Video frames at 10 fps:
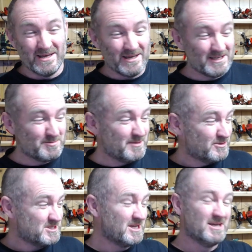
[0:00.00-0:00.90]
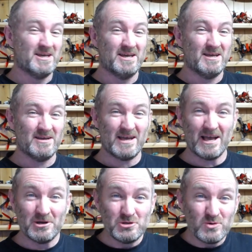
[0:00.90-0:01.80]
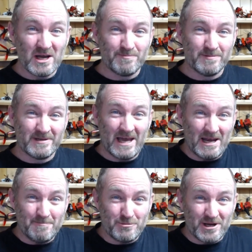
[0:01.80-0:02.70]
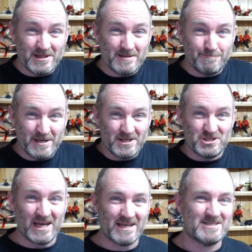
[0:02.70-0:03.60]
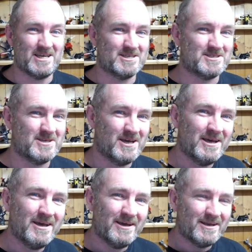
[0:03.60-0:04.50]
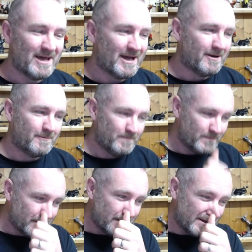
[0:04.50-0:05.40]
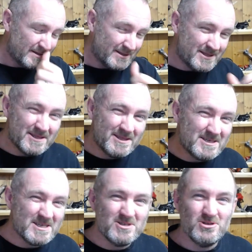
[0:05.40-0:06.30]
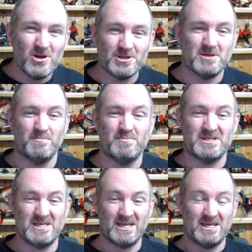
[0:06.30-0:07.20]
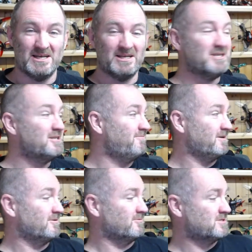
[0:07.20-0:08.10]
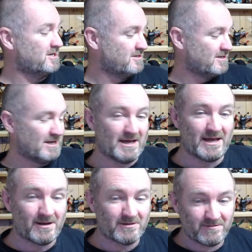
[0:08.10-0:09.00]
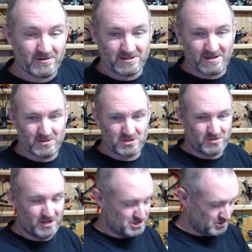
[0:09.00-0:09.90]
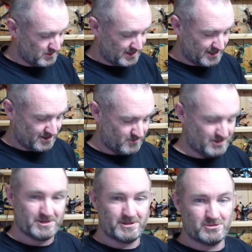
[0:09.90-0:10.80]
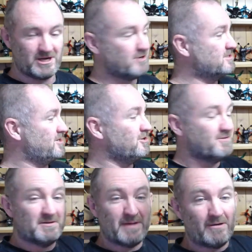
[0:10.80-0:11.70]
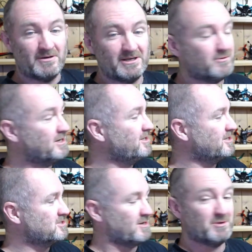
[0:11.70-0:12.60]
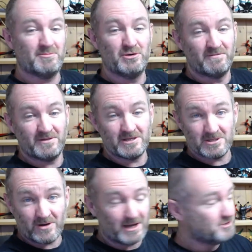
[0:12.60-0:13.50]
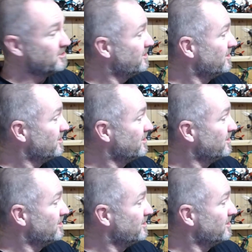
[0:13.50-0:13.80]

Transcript: It's people saying, how do I calibrate the pitch axis? Now, this is not particularly difficult, and I'll give you a demonstration quickly on what the tracker is. I don't have it powered in or anything, so I'm going to move things around.